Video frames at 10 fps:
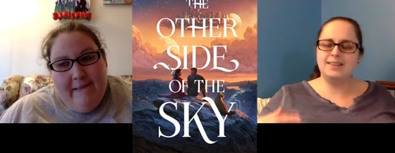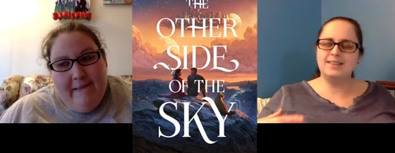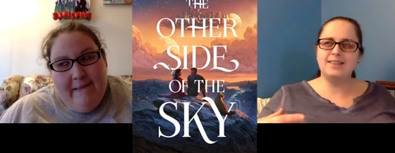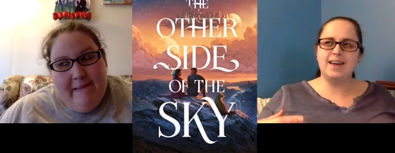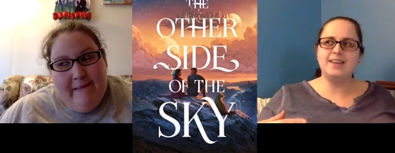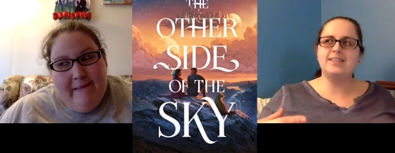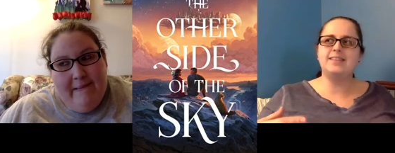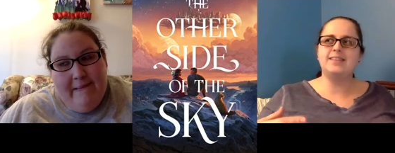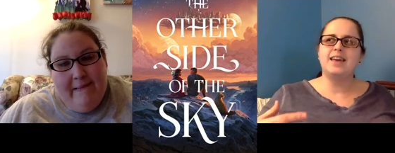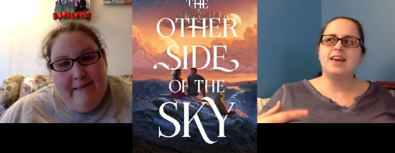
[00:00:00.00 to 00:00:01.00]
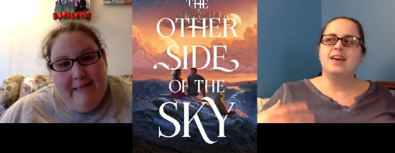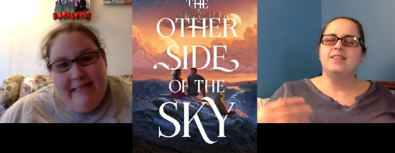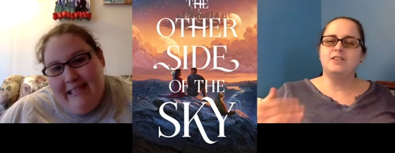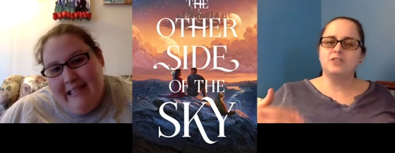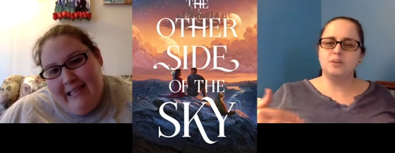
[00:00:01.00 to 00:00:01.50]
Speaker 1: says the
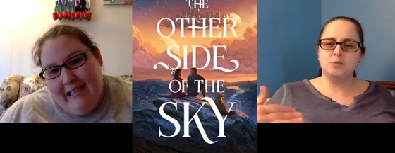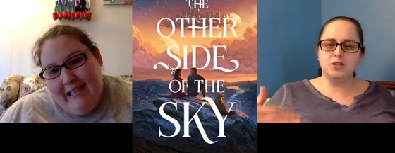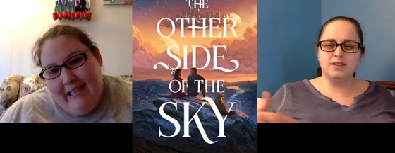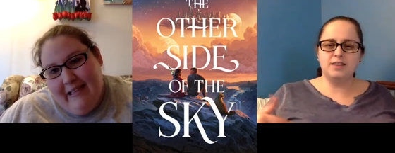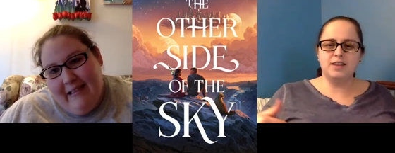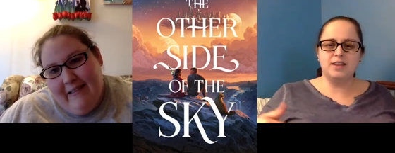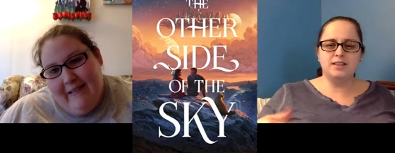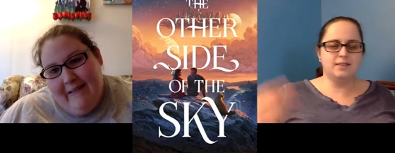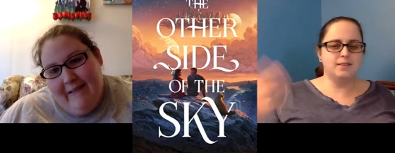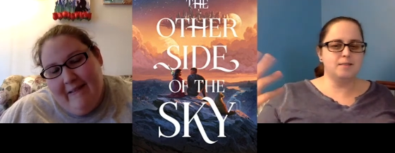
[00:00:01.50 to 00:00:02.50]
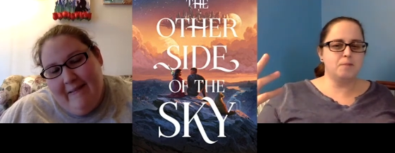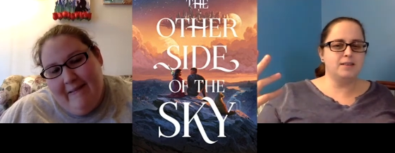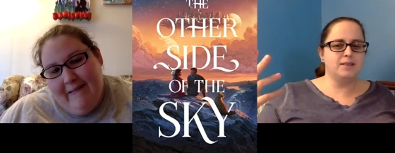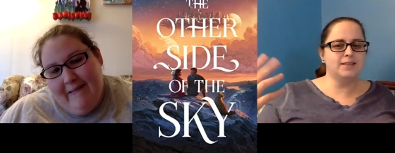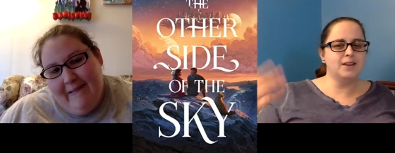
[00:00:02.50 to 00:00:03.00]
description said that it's the,
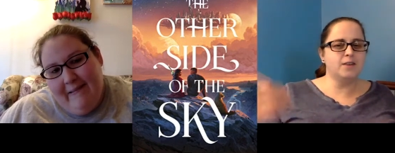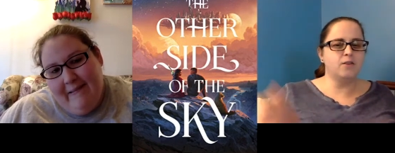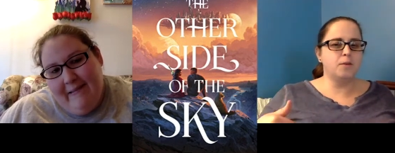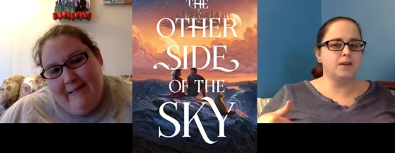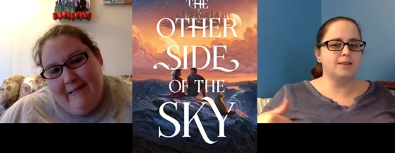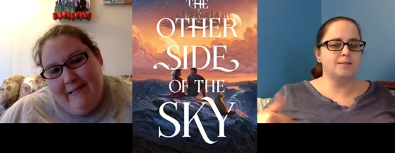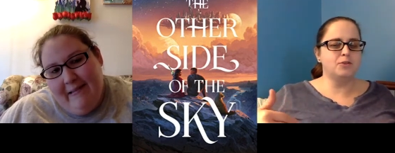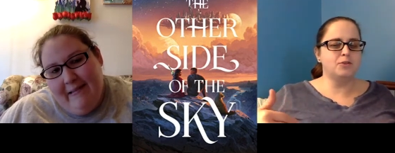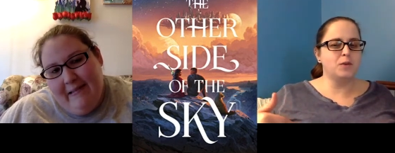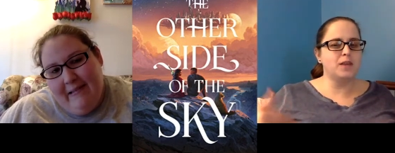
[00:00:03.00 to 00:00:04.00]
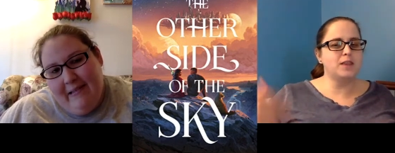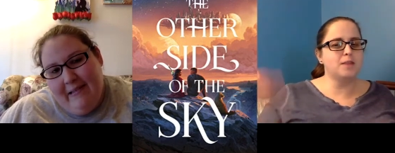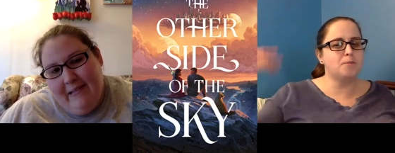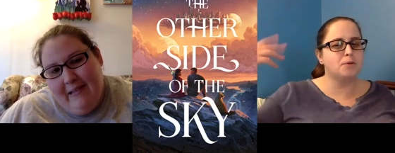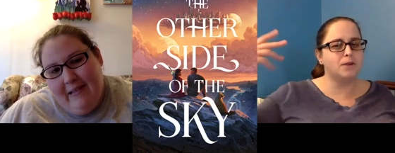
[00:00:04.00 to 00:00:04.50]
basically a romance between the
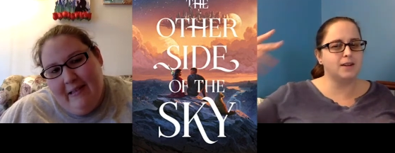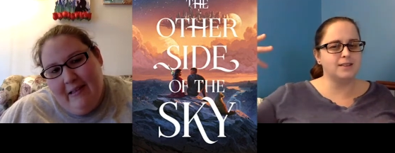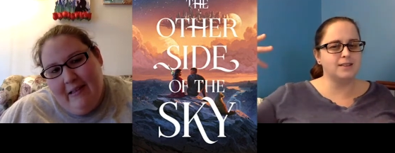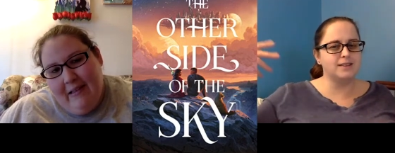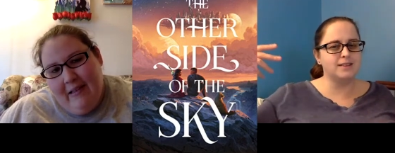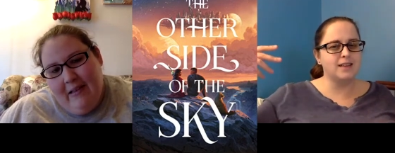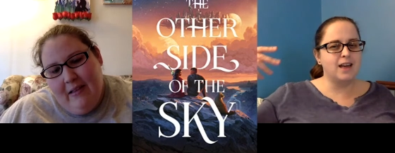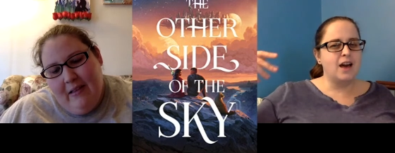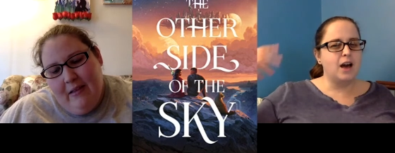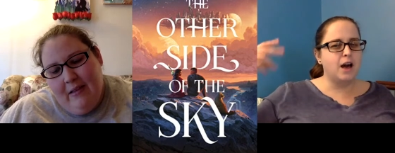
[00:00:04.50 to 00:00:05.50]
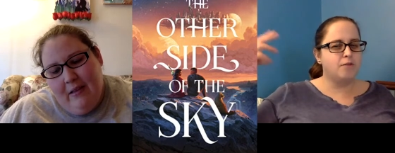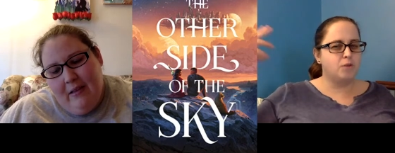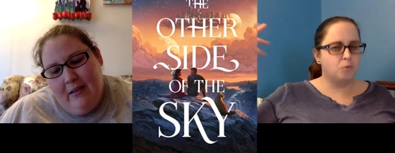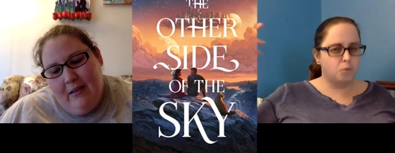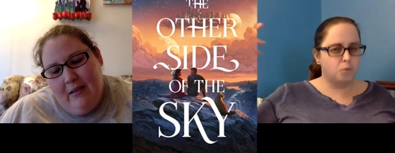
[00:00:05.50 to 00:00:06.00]
prince of the
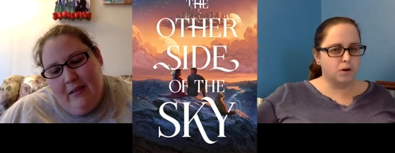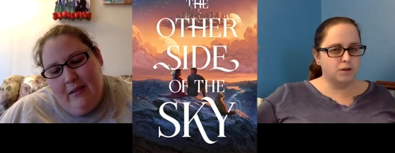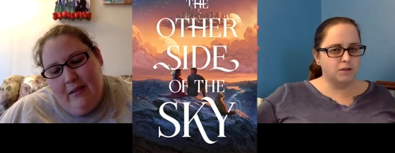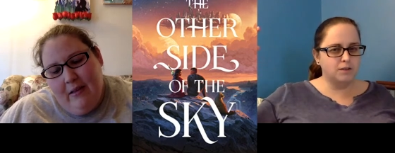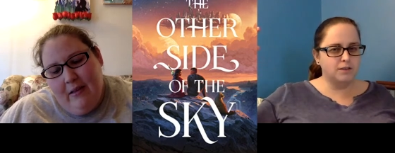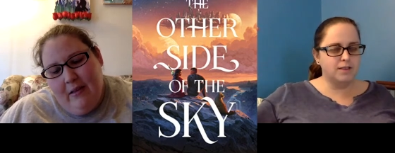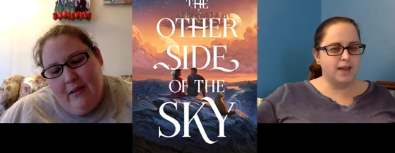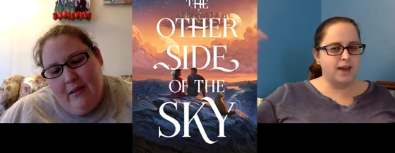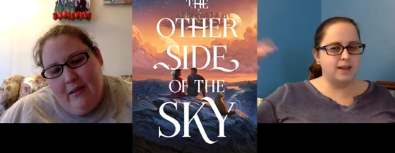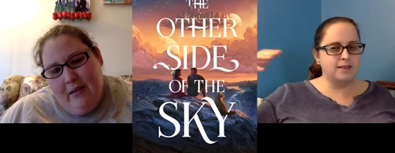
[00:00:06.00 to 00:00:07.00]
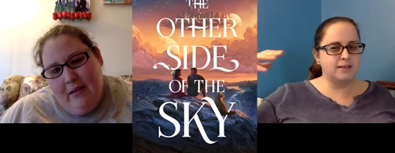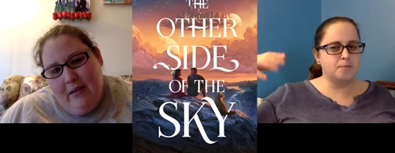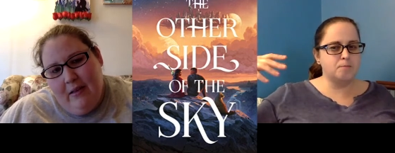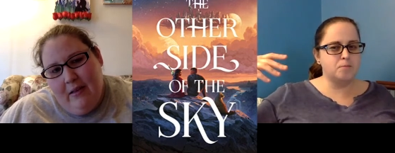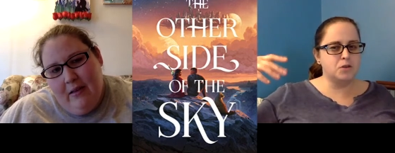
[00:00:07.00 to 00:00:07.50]
world that is like
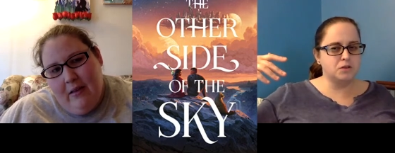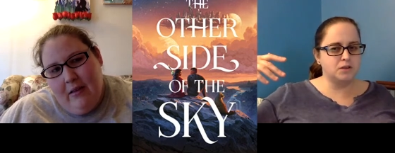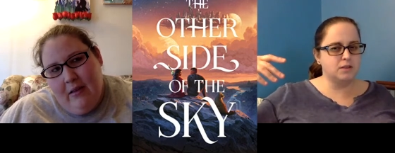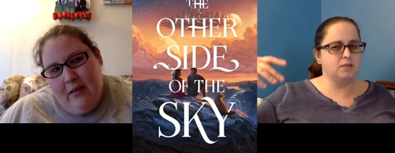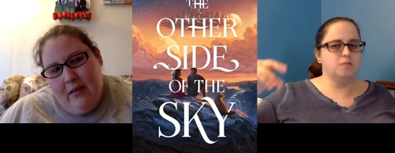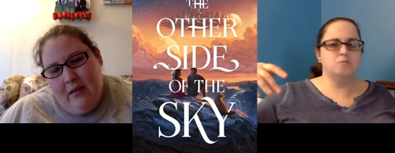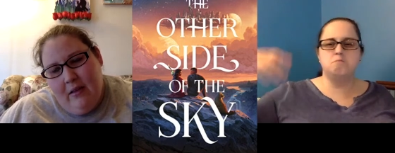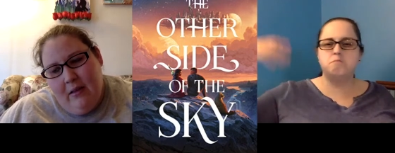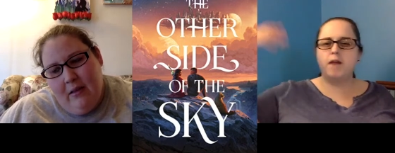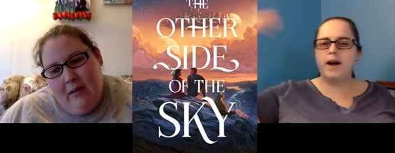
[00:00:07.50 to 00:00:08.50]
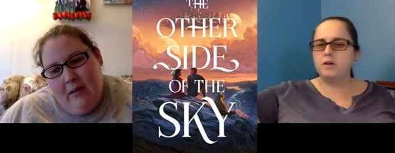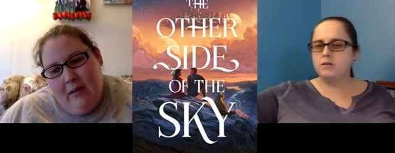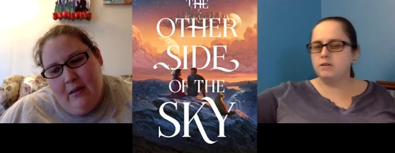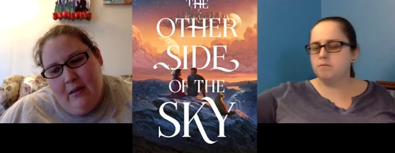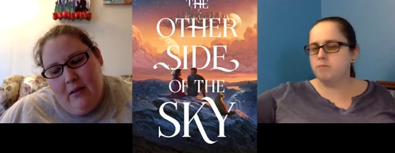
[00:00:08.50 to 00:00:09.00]
built miles
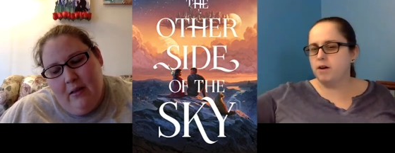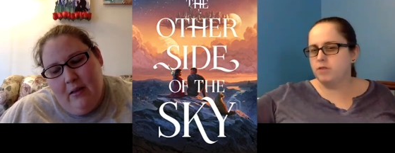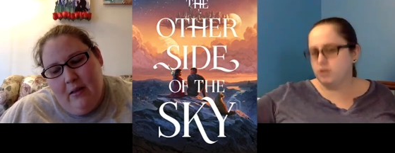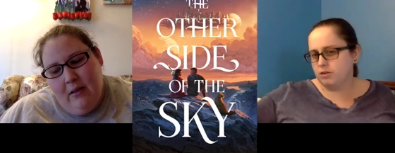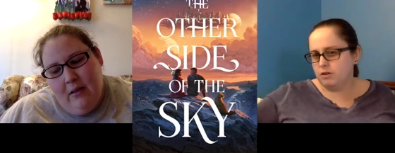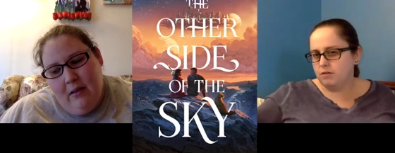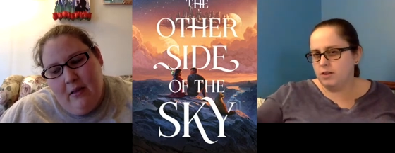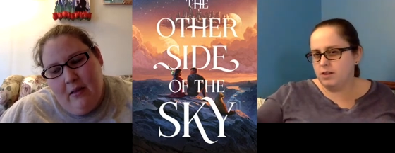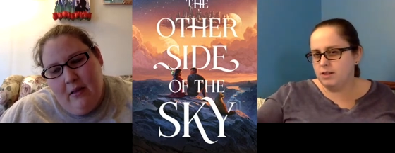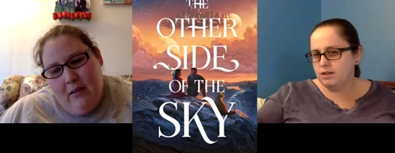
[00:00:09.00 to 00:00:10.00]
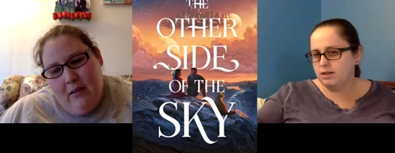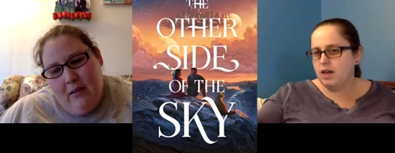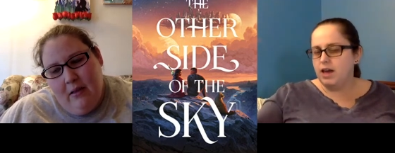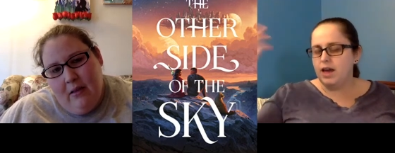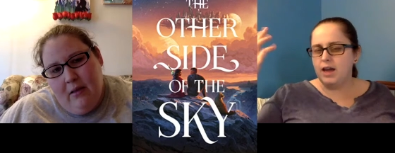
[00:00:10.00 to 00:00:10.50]
above the surface
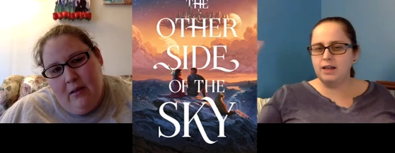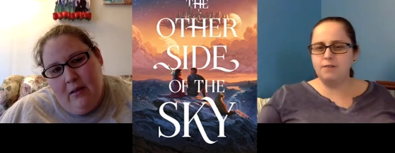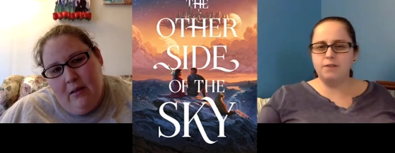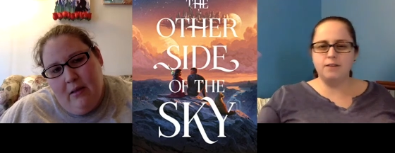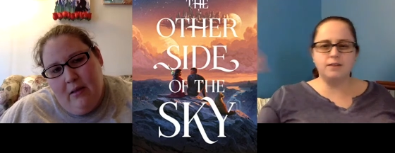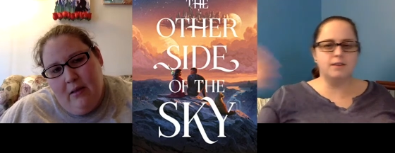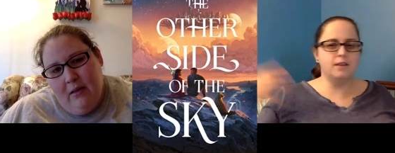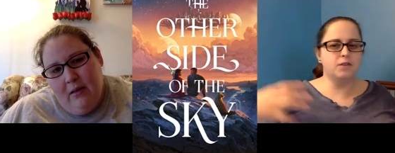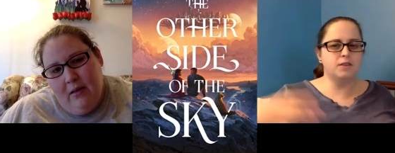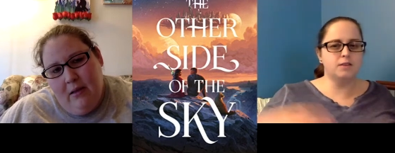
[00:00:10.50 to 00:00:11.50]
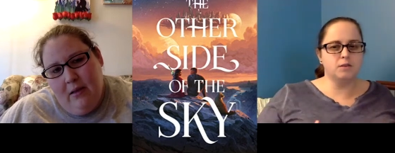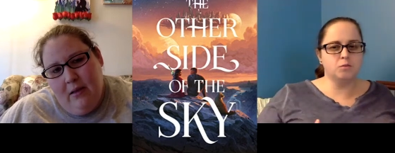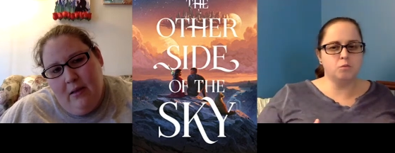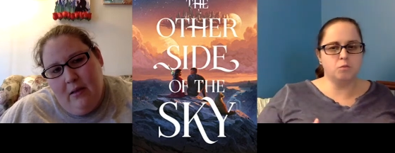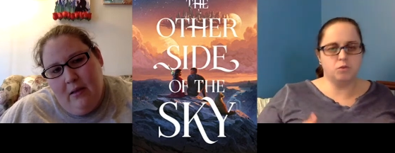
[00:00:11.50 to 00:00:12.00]
and he falls in love with this
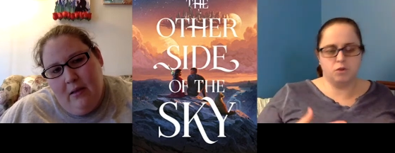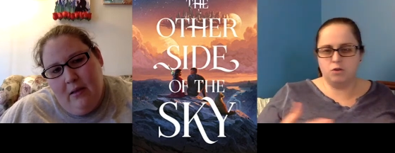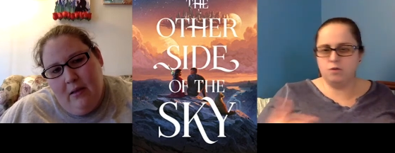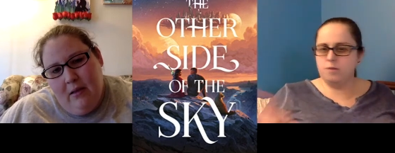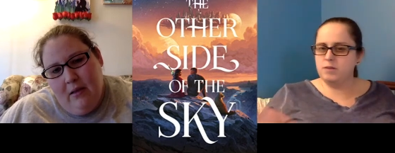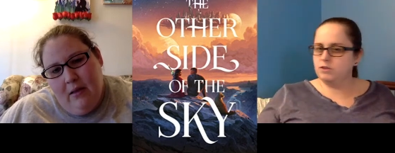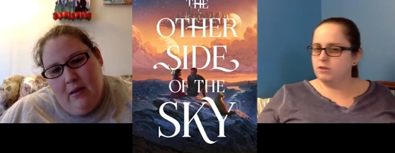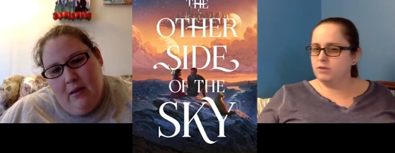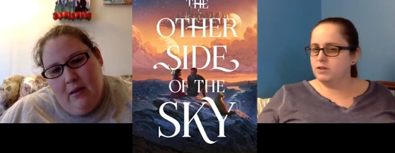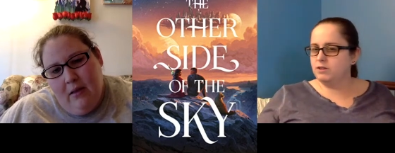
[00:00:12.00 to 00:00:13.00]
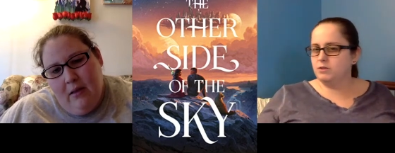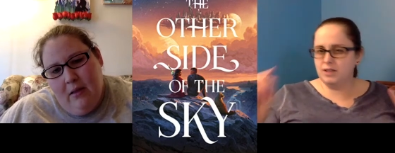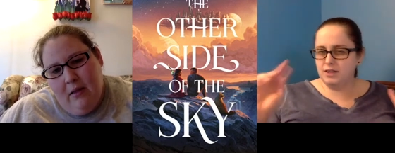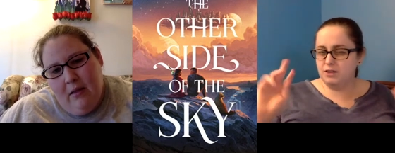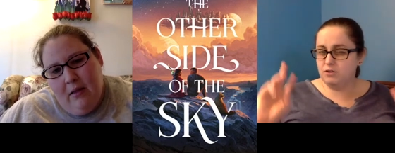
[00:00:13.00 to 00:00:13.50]
girl from the surface who's like
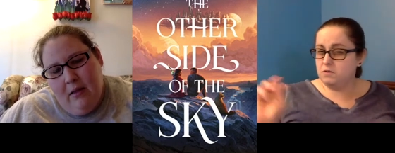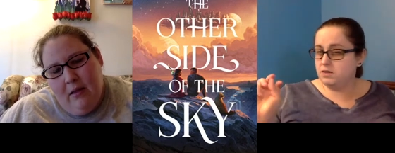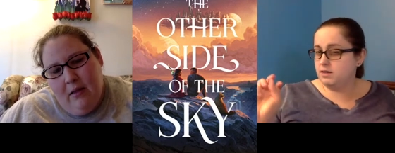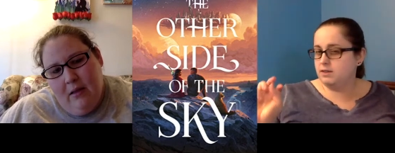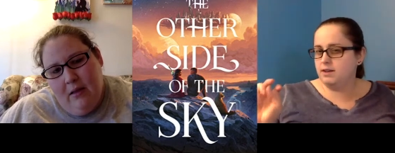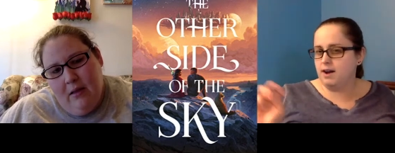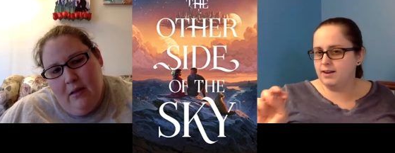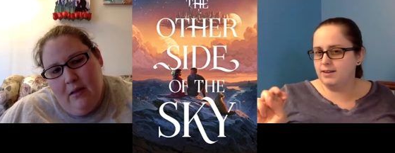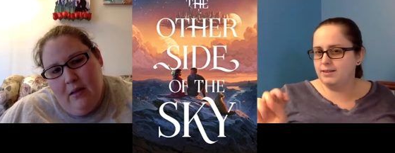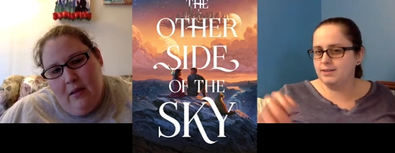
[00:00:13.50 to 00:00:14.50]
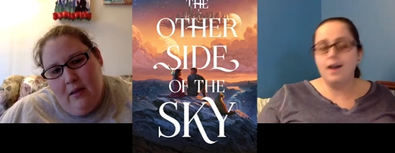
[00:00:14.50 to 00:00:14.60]
the surface's goddess.